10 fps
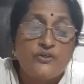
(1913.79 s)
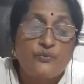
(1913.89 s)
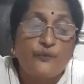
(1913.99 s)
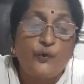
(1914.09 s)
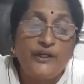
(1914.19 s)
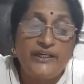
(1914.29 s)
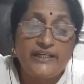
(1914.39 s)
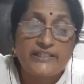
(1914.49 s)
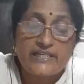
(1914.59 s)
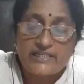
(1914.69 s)
So
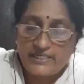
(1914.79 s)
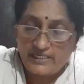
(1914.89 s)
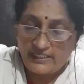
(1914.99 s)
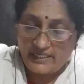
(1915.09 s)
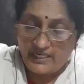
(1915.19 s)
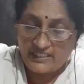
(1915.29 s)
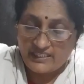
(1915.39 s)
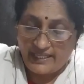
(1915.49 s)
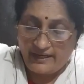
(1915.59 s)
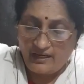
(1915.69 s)
polydictation is
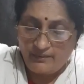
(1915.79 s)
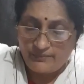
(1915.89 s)
there,